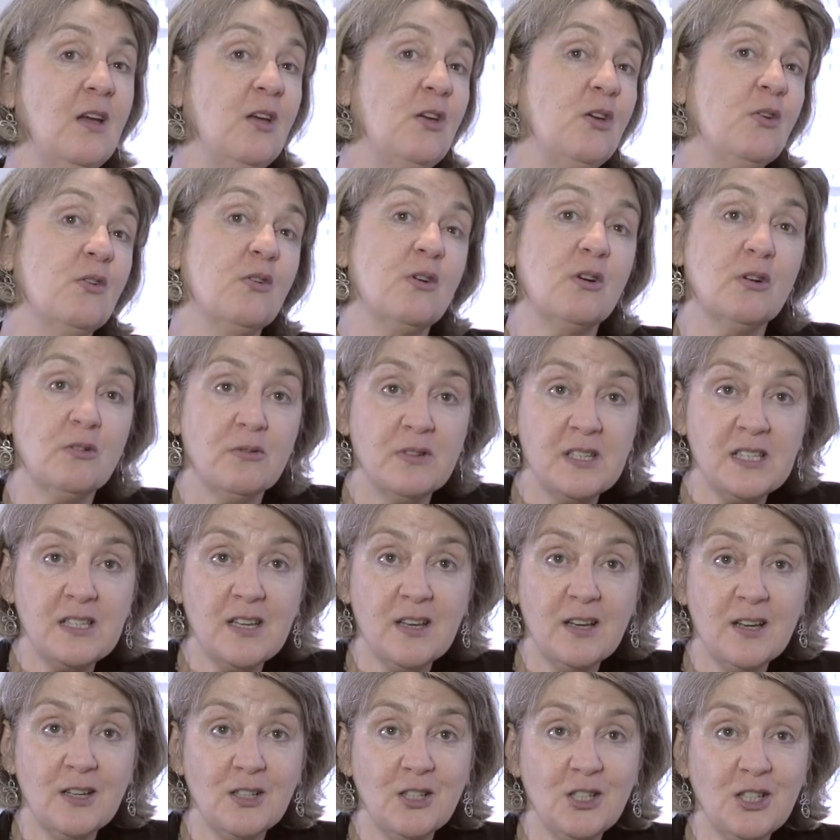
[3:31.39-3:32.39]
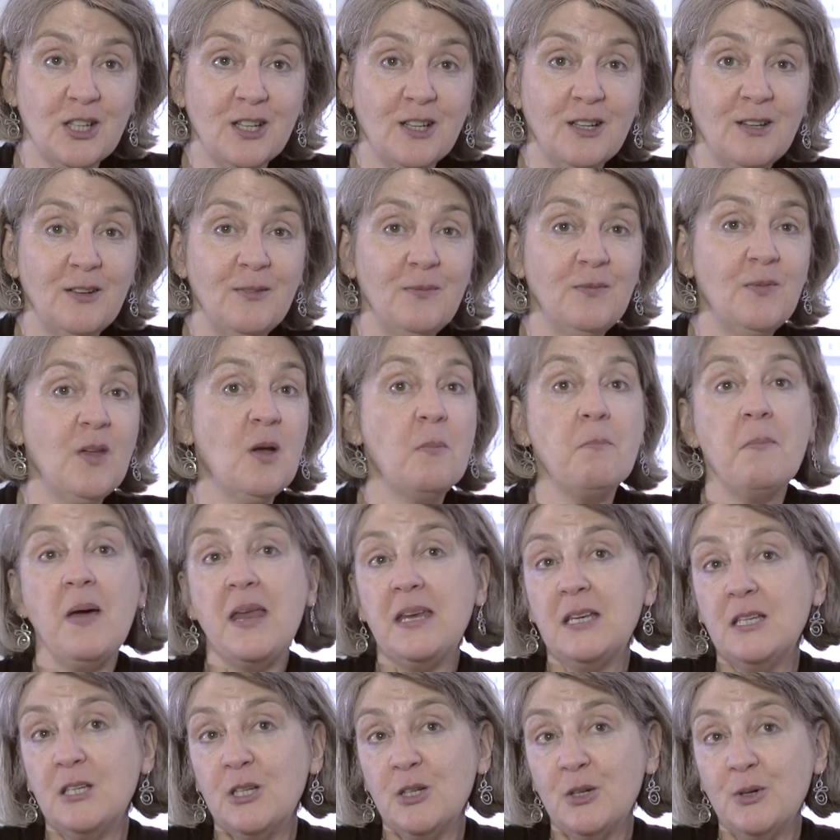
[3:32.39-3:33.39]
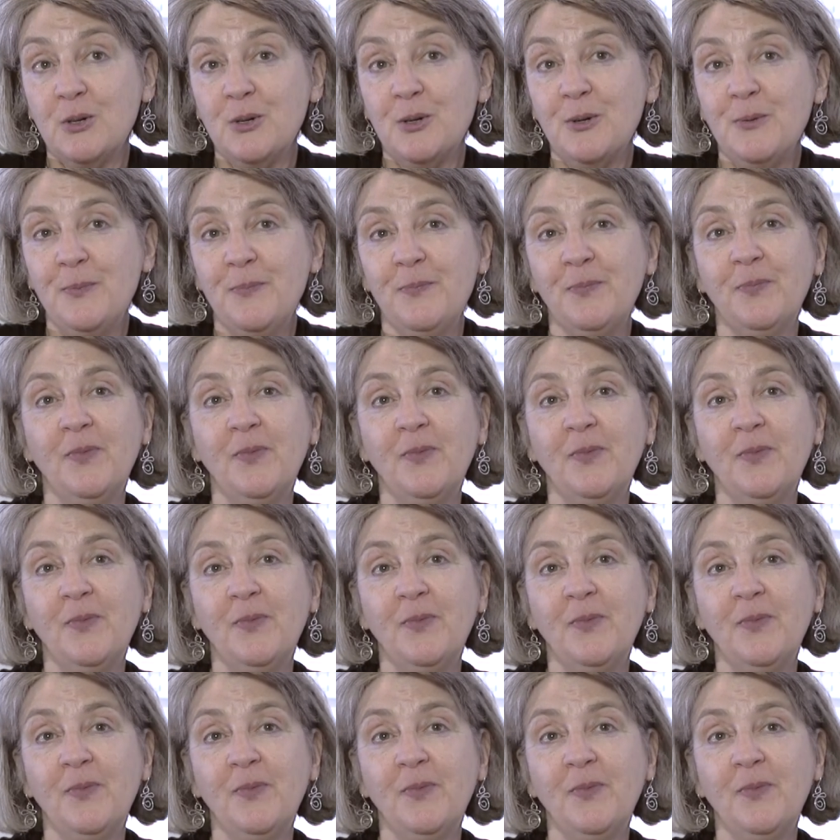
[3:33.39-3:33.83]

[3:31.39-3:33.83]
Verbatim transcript: you're a researcher, a mentor,